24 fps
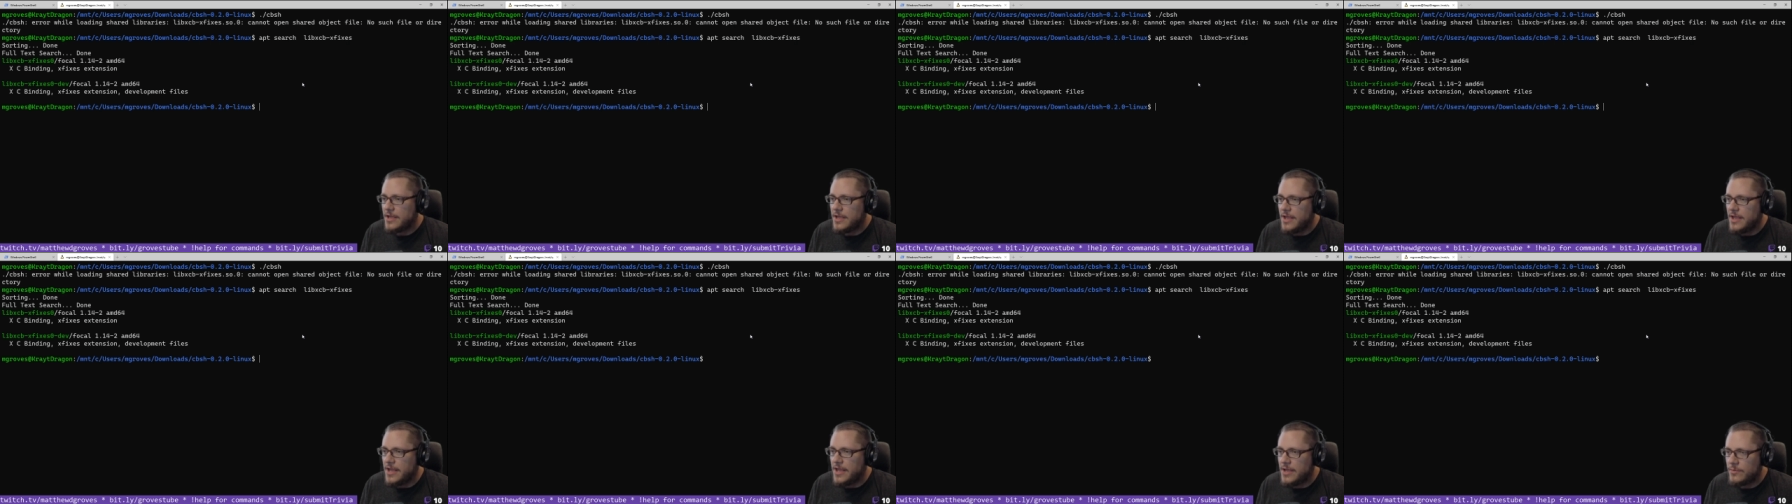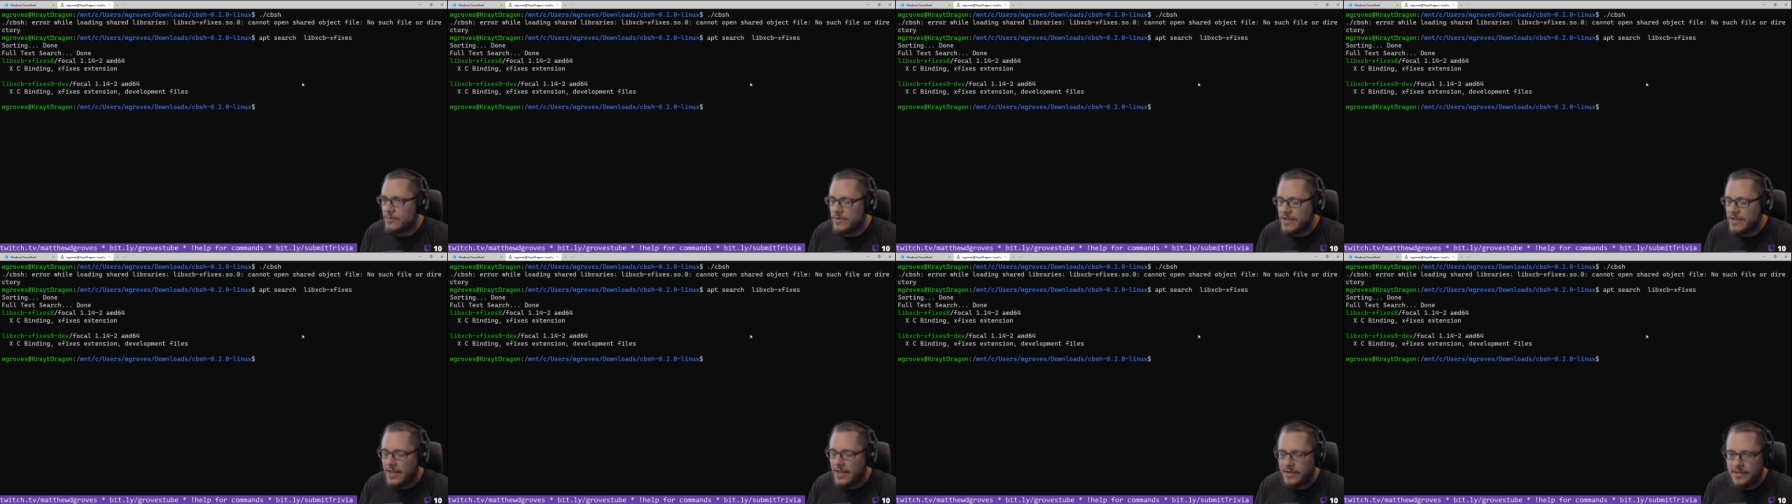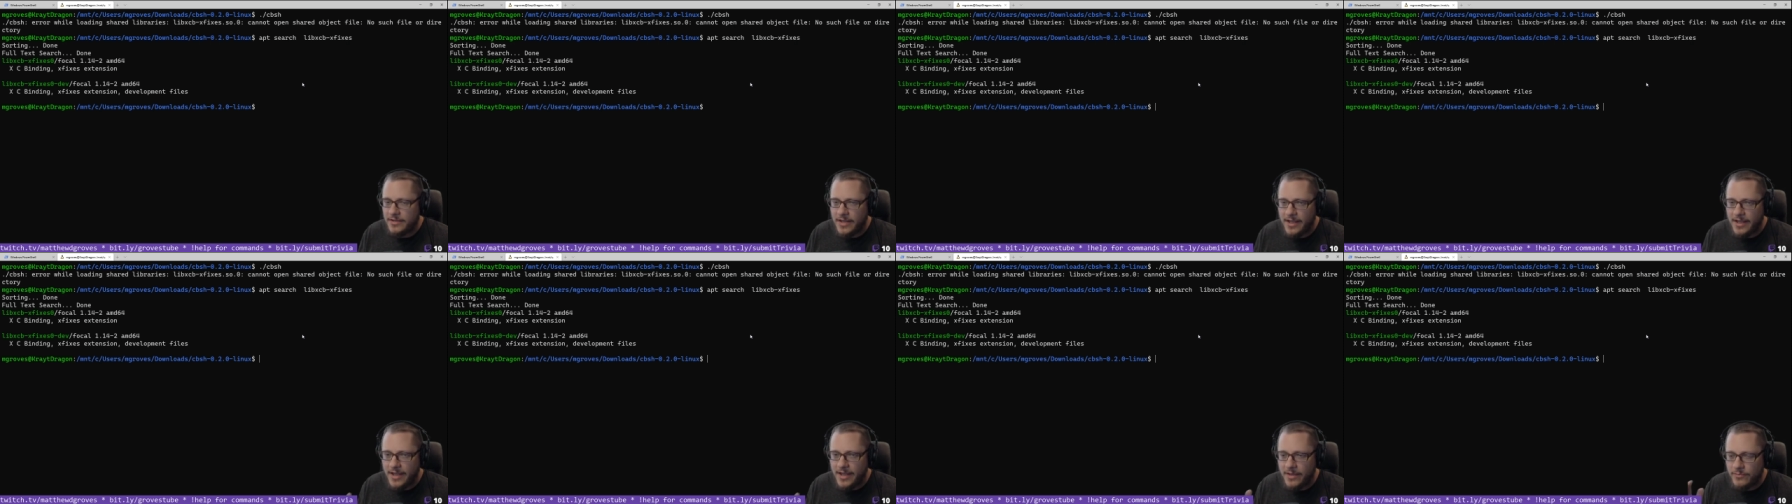it would
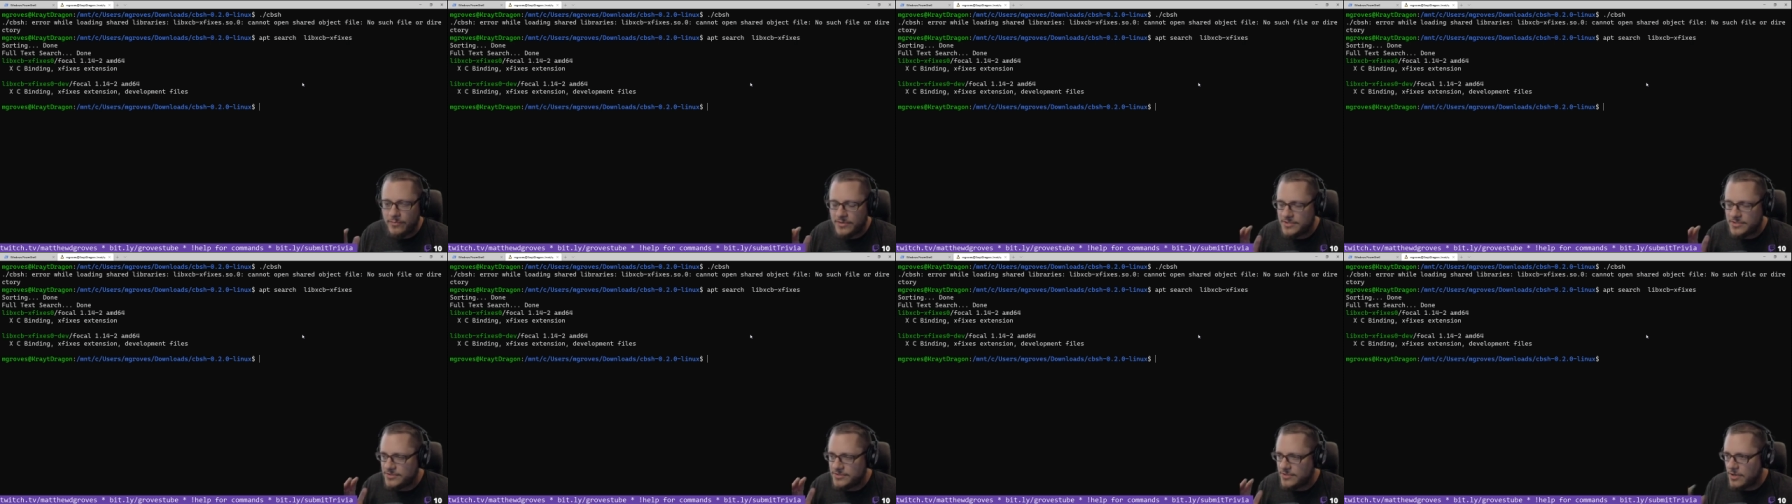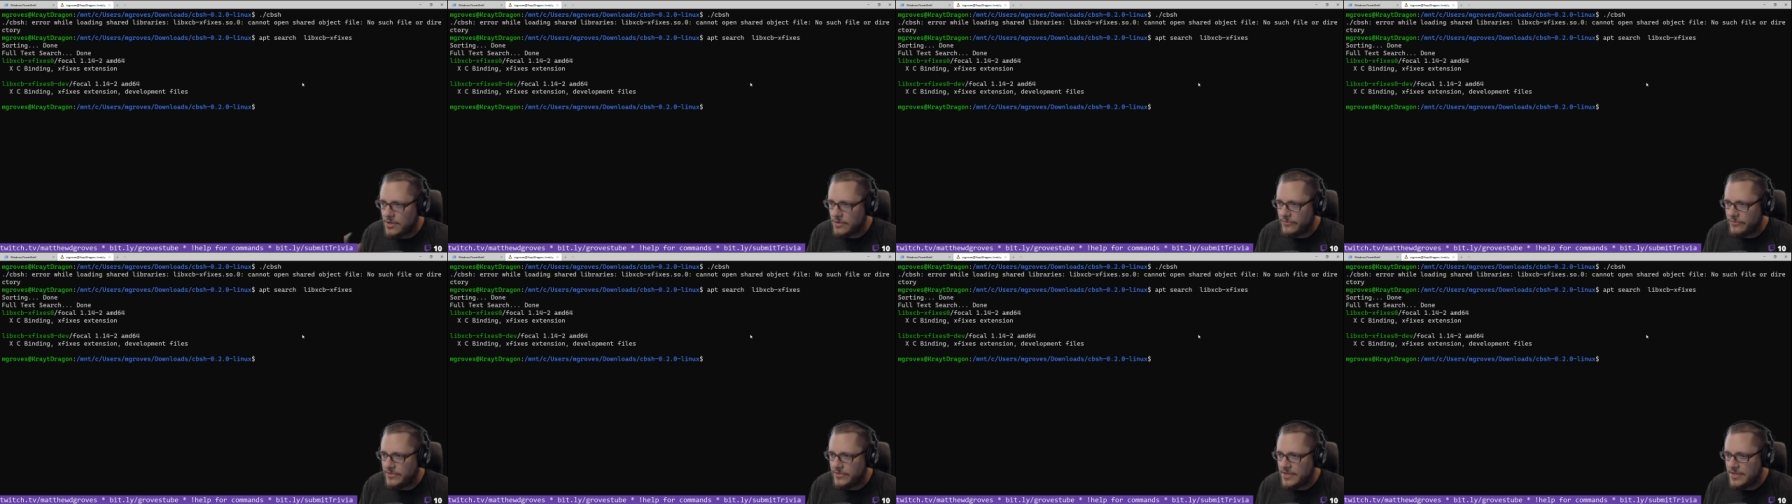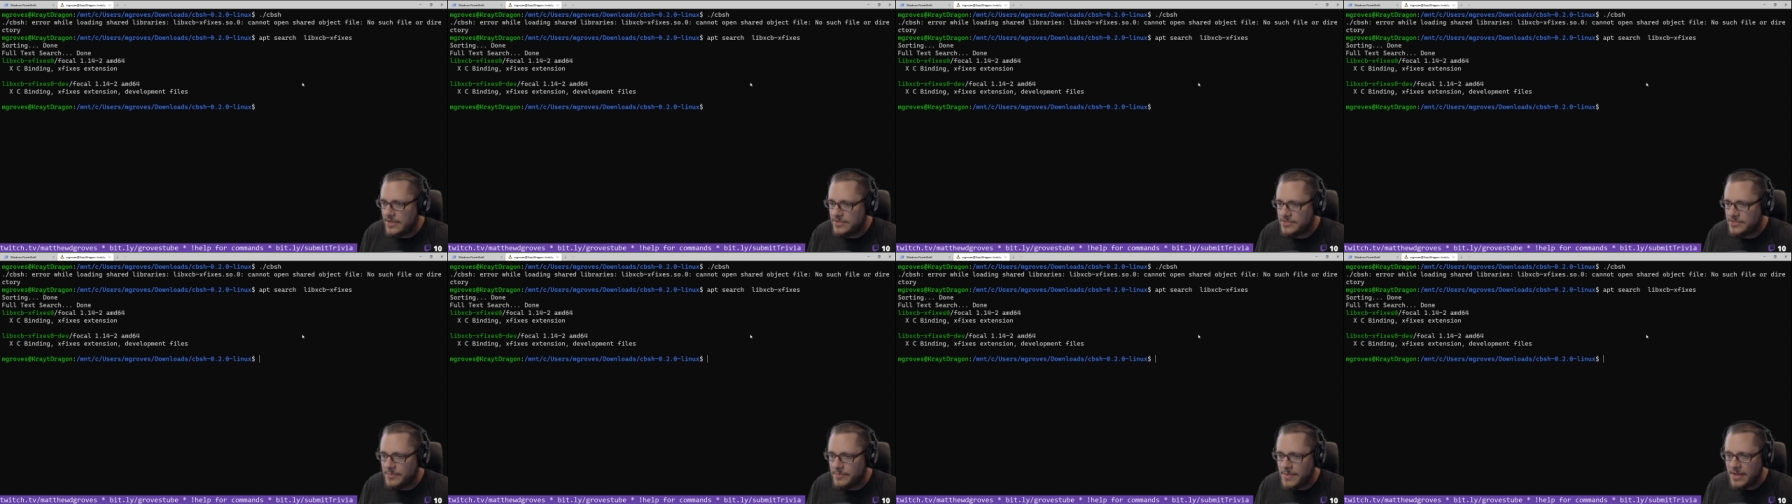solve
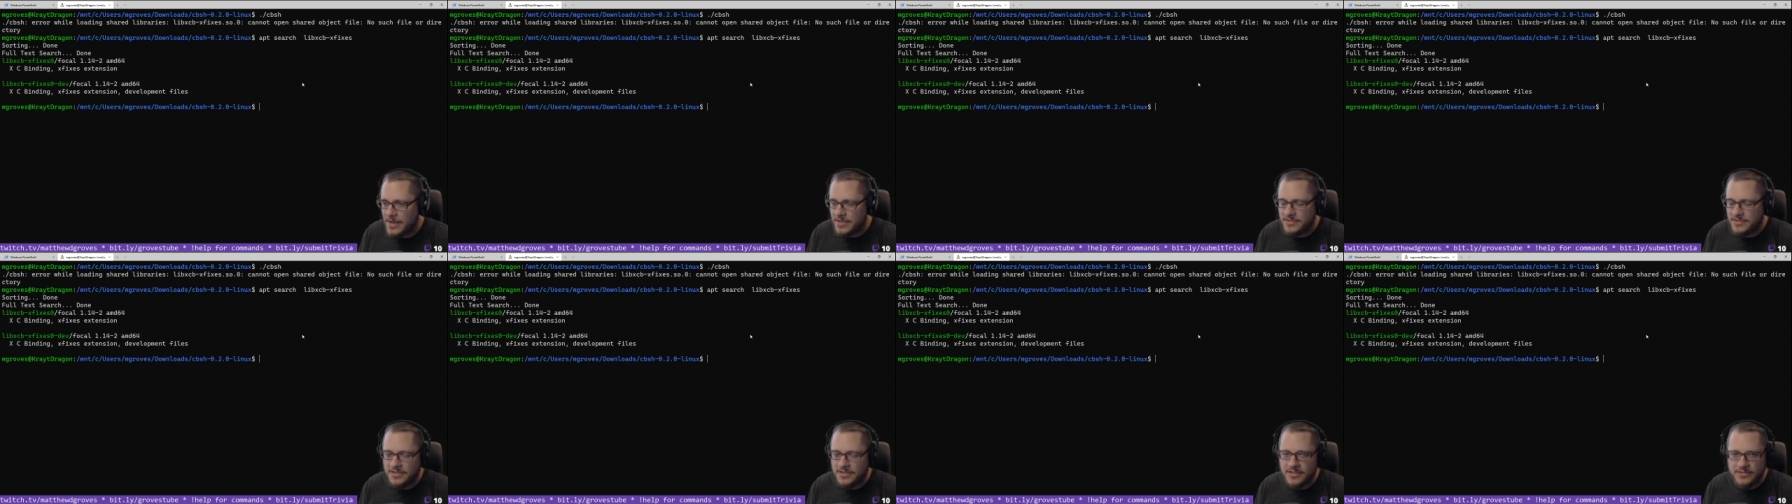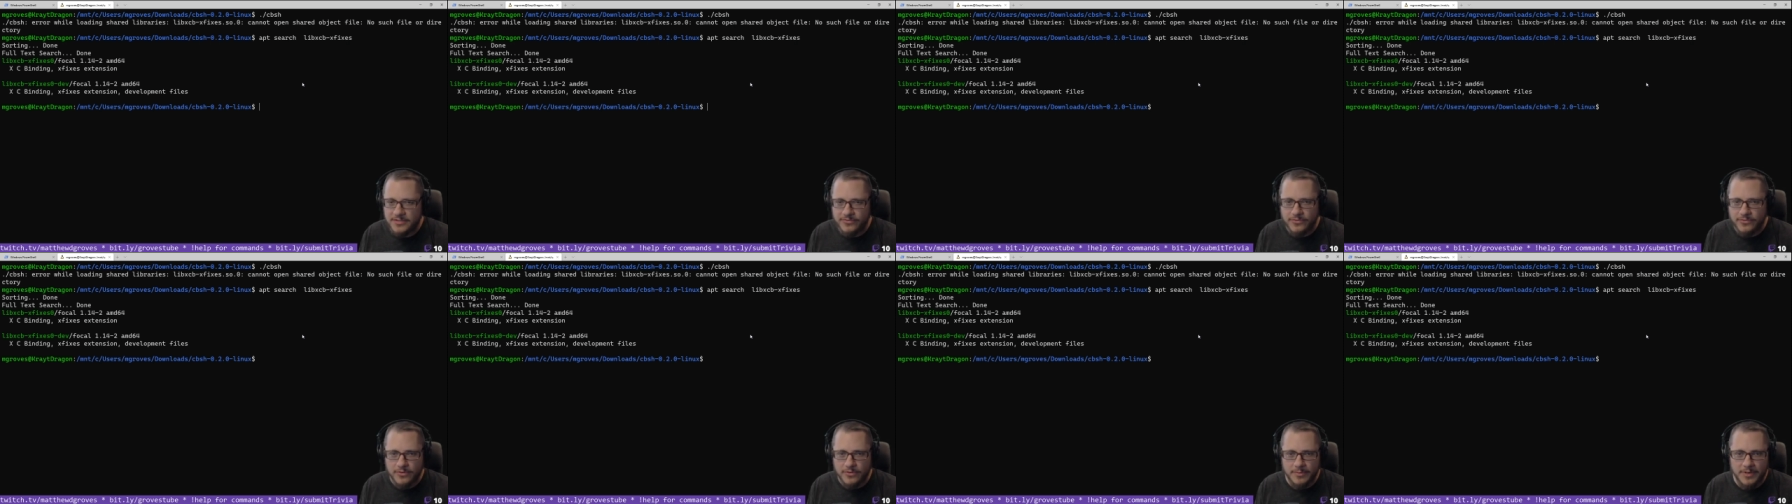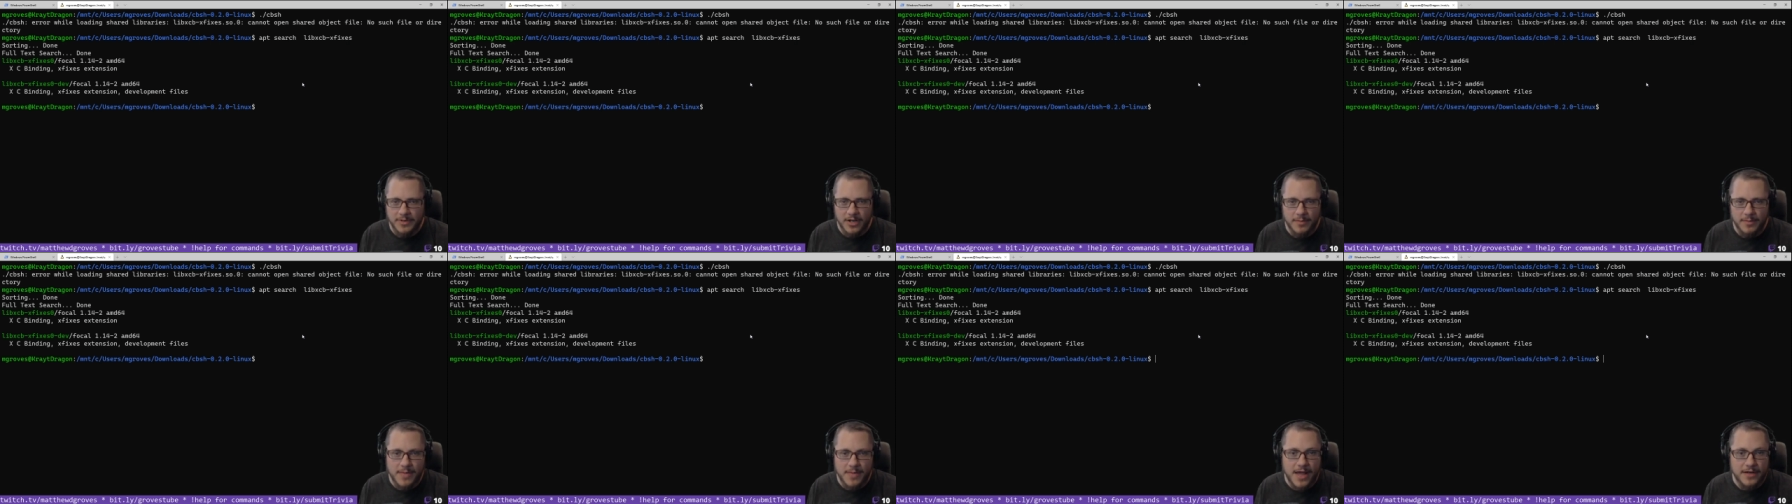these dependencies for me
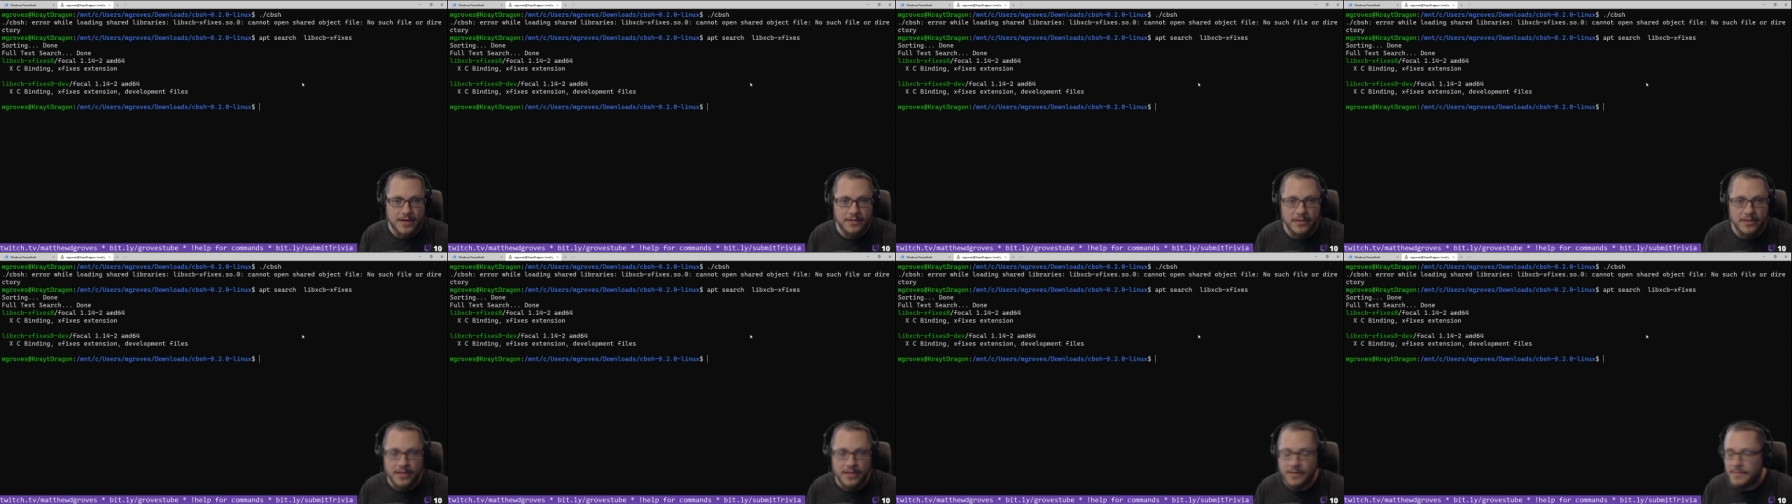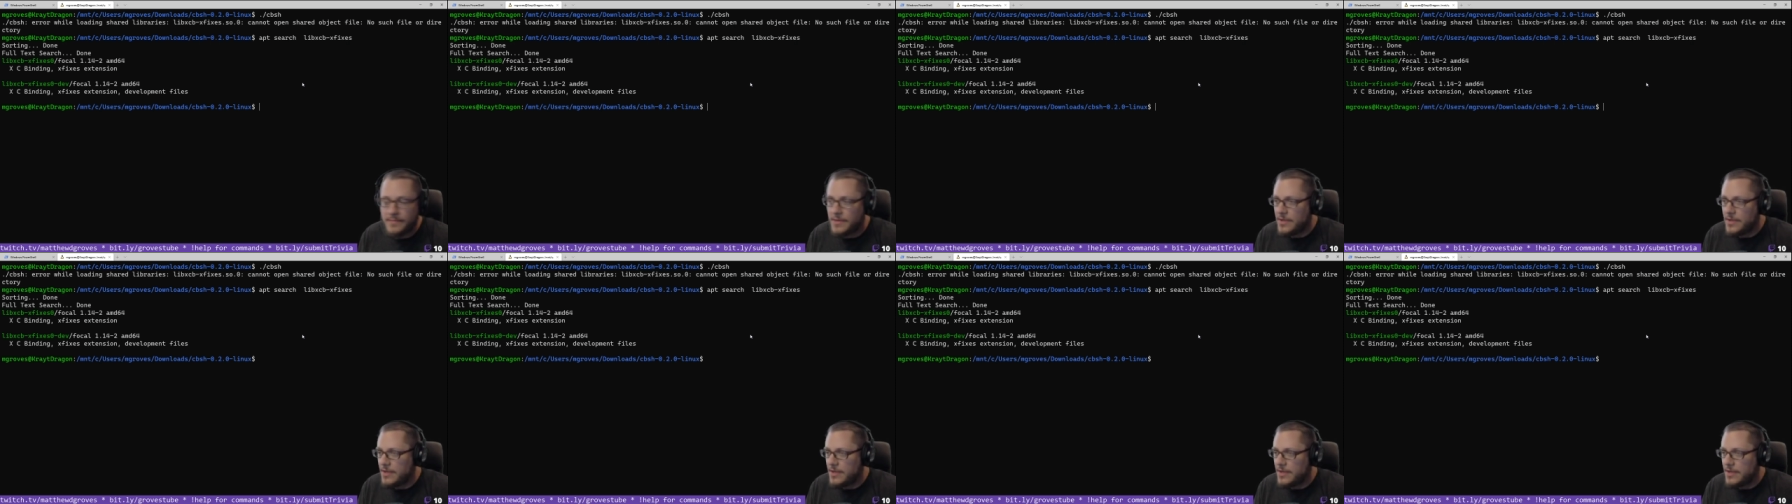automatically.